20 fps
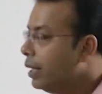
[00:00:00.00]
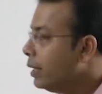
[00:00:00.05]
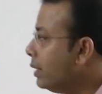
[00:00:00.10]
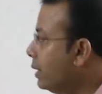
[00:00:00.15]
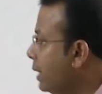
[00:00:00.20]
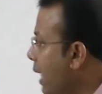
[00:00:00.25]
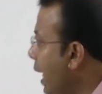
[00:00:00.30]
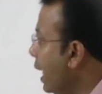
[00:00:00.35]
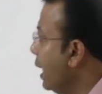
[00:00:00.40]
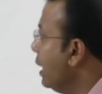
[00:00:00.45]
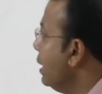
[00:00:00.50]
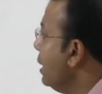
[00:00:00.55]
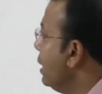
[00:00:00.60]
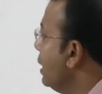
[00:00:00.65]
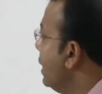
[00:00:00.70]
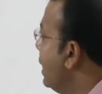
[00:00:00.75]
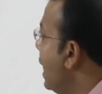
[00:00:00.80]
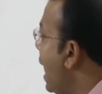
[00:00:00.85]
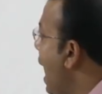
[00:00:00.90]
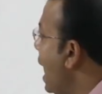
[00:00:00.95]

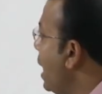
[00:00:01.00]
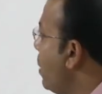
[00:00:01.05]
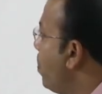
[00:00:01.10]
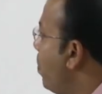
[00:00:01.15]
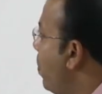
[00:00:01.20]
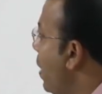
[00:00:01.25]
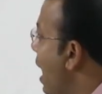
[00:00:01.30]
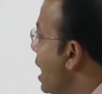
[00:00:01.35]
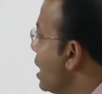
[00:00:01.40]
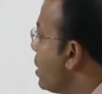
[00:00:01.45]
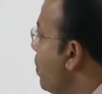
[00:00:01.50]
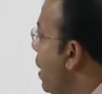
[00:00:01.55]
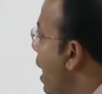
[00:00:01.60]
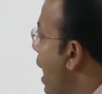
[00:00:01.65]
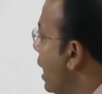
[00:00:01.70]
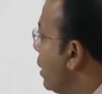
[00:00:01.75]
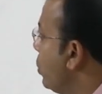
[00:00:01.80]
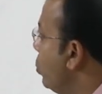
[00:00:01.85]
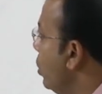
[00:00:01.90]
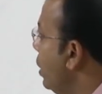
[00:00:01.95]
Then that plasma
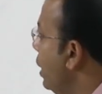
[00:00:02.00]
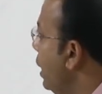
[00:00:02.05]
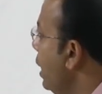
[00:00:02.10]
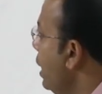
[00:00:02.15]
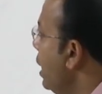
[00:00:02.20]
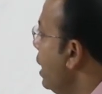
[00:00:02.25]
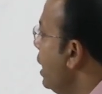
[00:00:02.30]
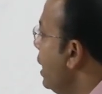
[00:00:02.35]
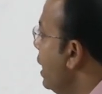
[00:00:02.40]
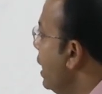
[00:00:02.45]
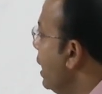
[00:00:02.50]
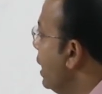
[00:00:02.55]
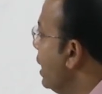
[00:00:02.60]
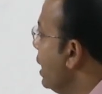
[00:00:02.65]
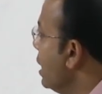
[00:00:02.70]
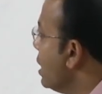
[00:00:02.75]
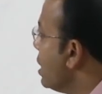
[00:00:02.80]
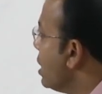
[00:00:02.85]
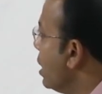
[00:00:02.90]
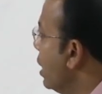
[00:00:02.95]
actually it
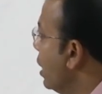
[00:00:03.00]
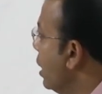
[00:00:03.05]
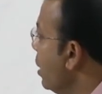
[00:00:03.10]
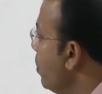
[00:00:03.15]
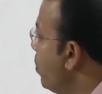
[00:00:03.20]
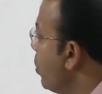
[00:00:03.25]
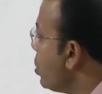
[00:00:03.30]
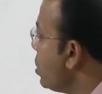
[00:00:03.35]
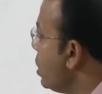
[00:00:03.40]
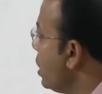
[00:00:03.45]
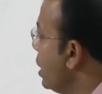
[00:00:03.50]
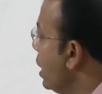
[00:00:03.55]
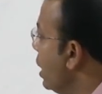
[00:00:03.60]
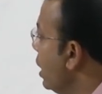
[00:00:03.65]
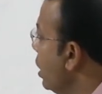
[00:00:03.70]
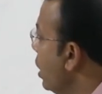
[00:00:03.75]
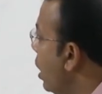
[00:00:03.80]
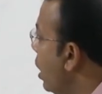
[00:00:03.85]
is depositing